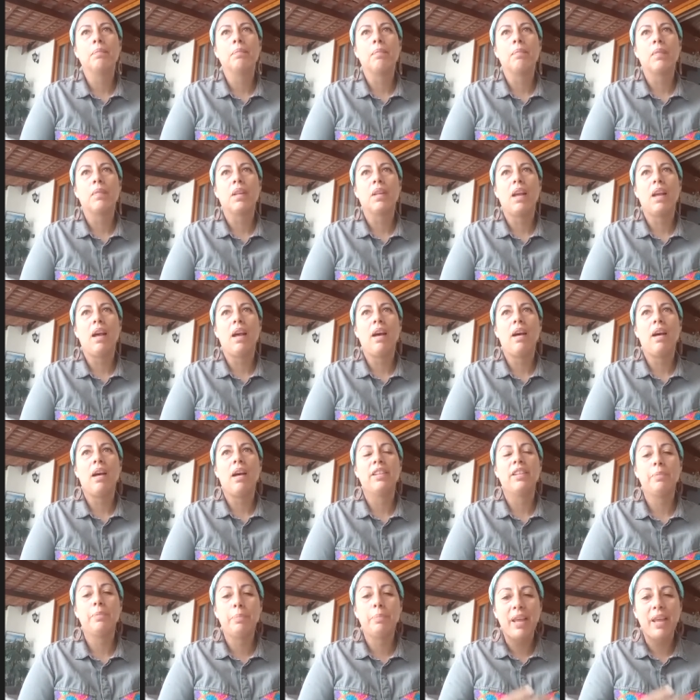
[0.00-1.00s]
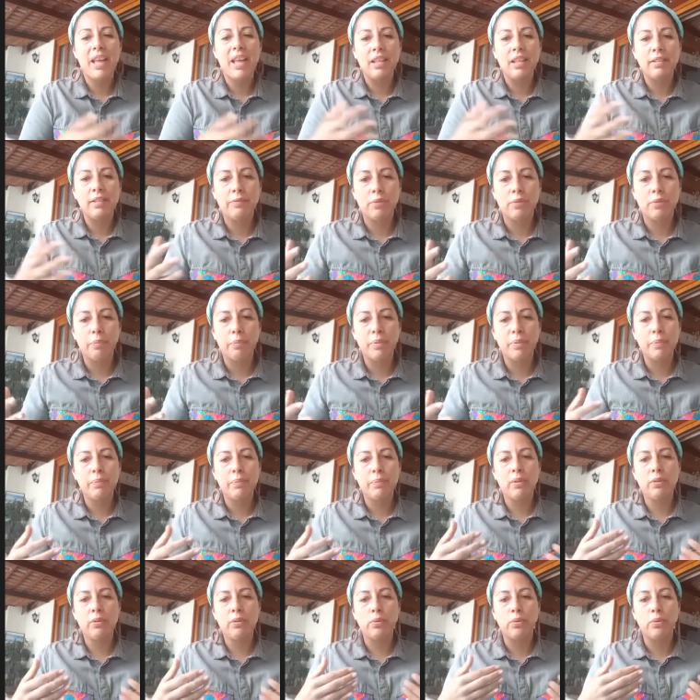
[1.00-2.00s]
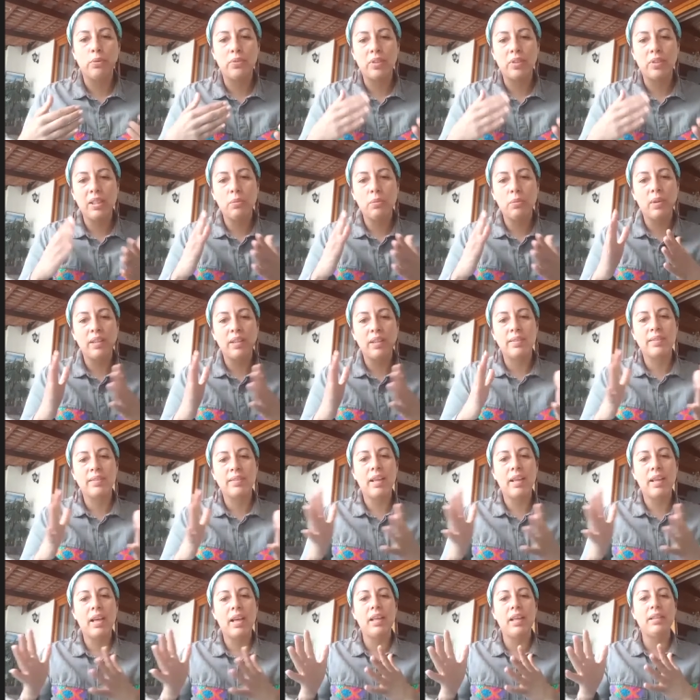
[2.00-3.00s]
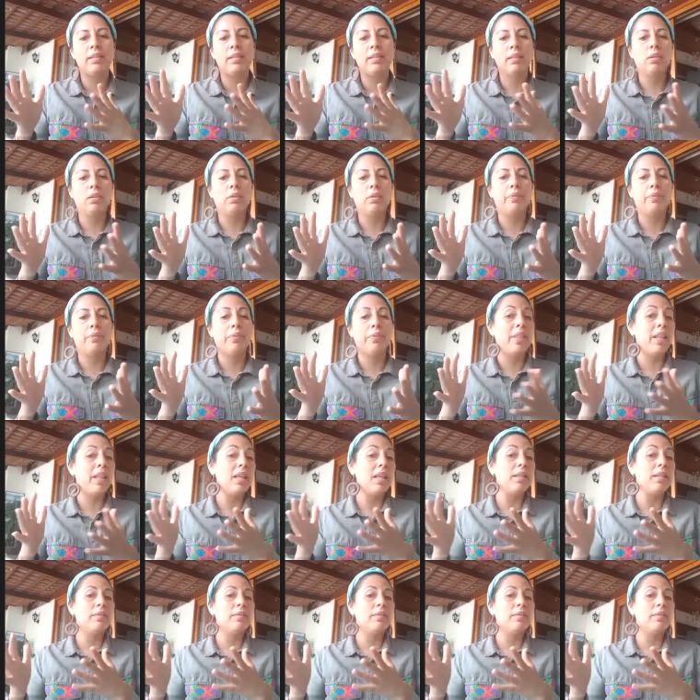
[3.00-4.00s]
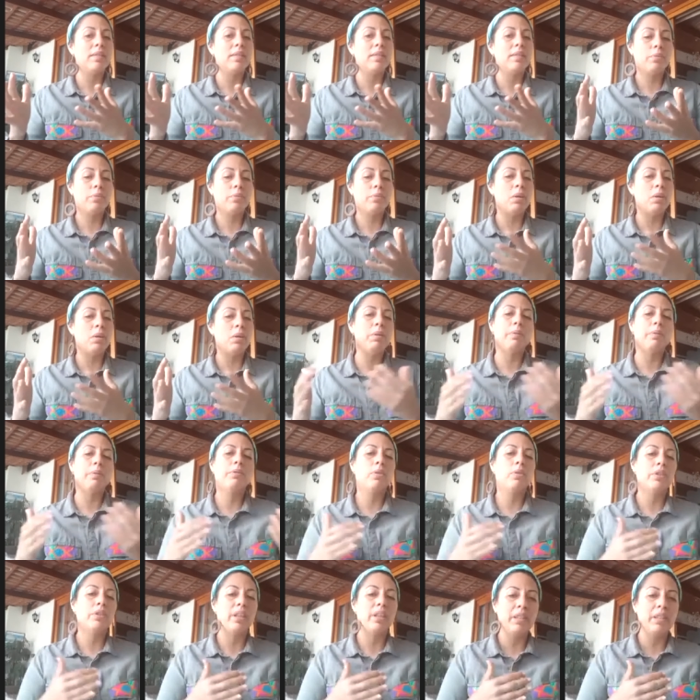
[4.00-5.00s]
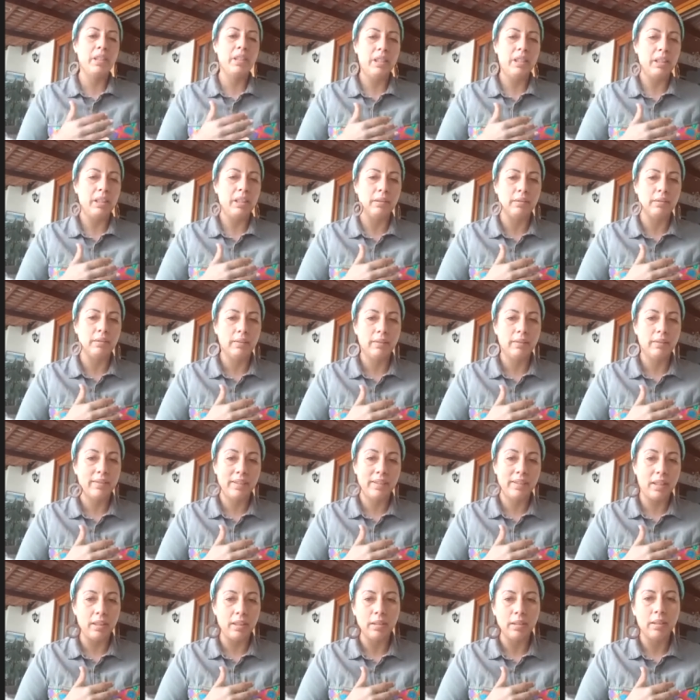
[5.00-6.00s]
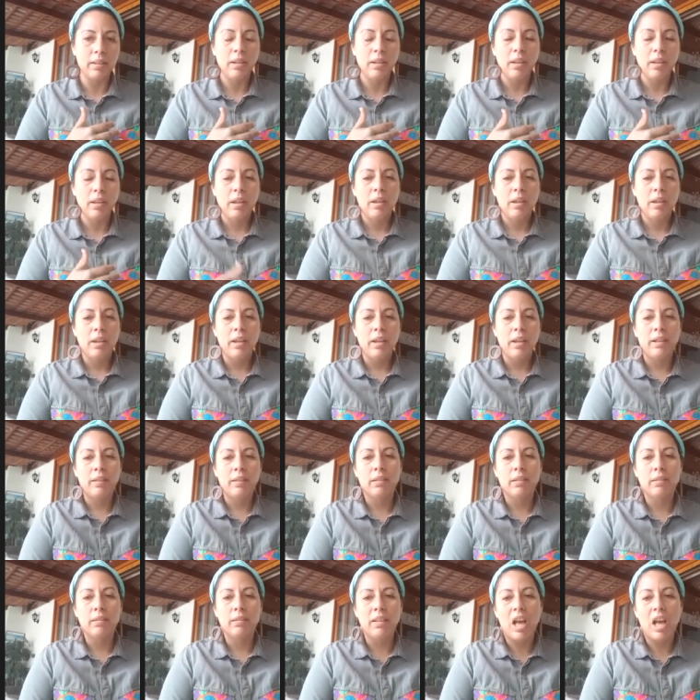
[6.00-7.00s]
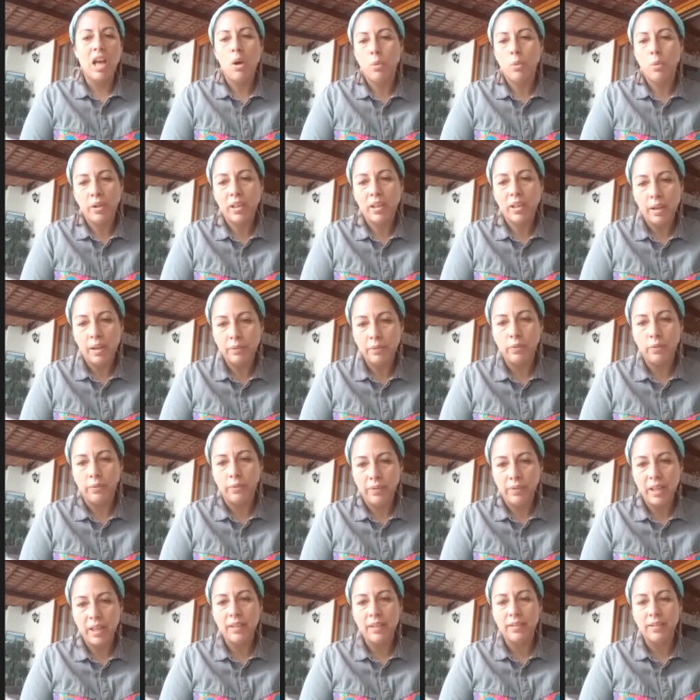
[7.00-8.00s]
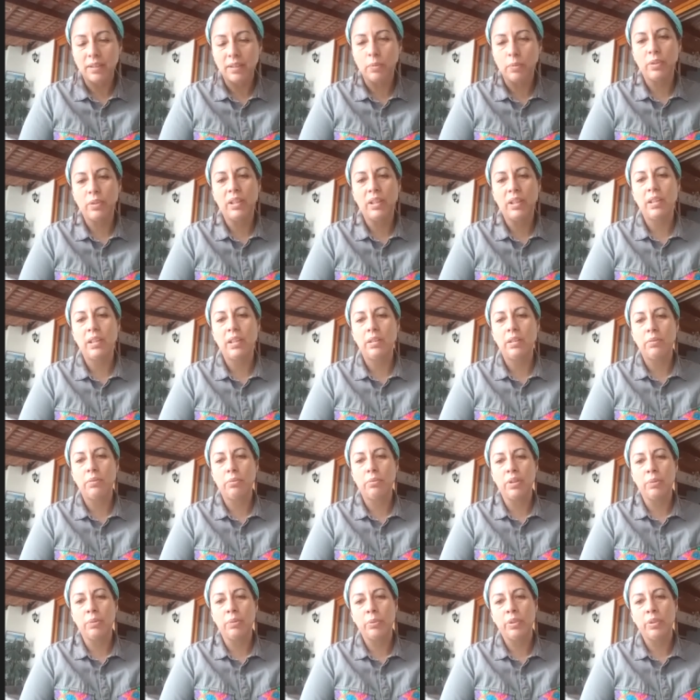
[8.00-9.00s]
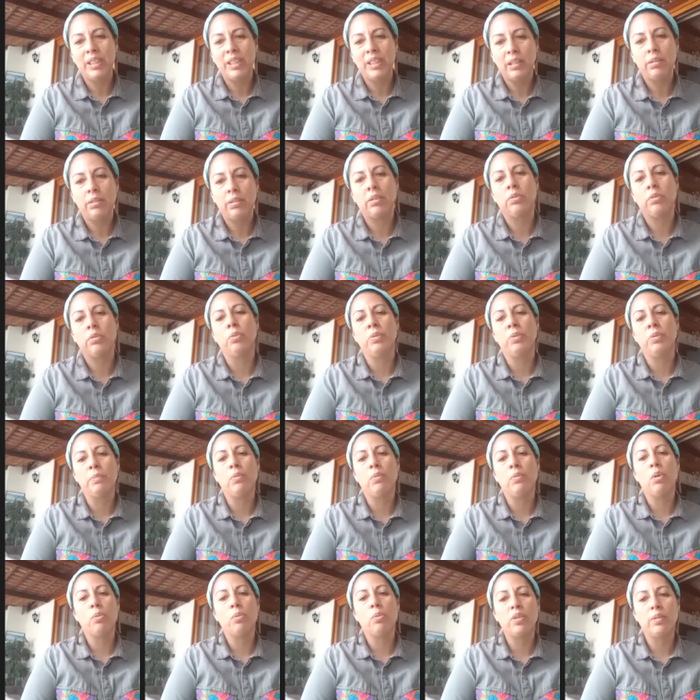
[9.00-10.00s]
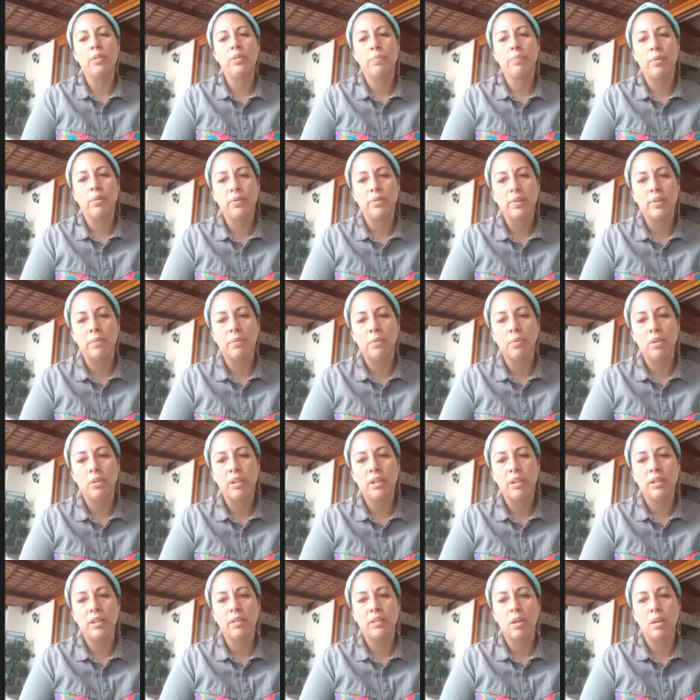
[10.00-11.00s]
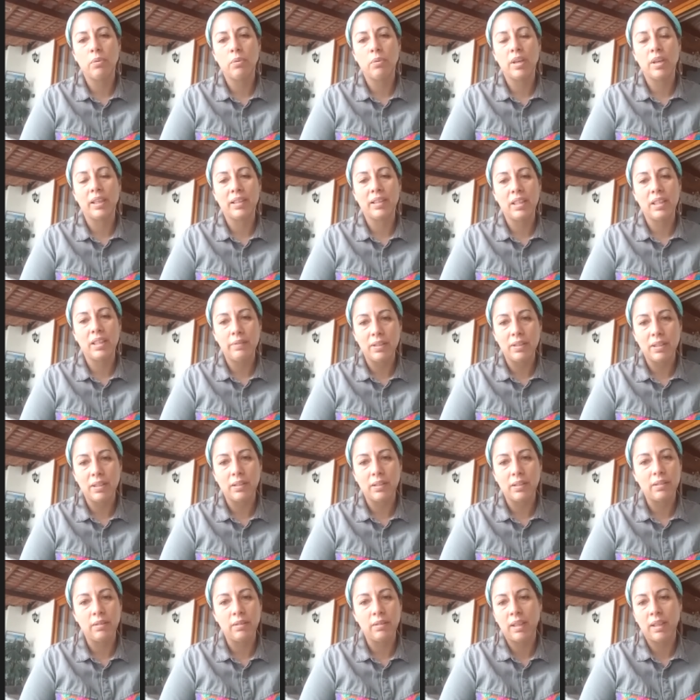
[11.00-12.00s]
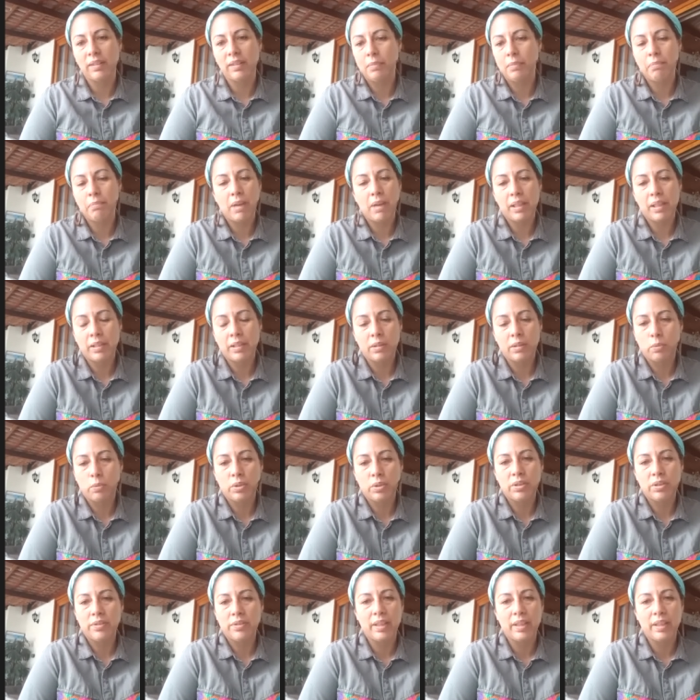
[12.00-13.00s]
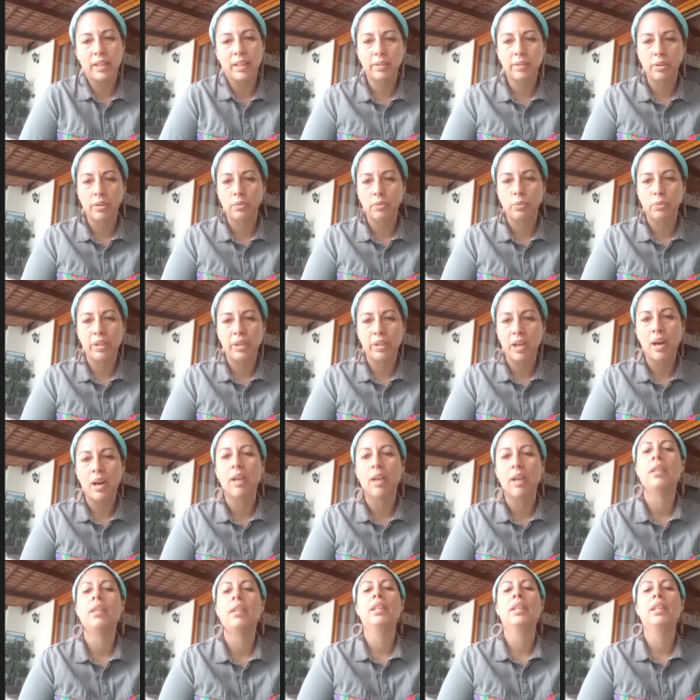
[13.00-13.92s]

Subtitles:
a space for people to see one side of things that probably before they didn't see. And now we have to face it. We need to be more responsible in our activities. It doesn't matter which sector we are.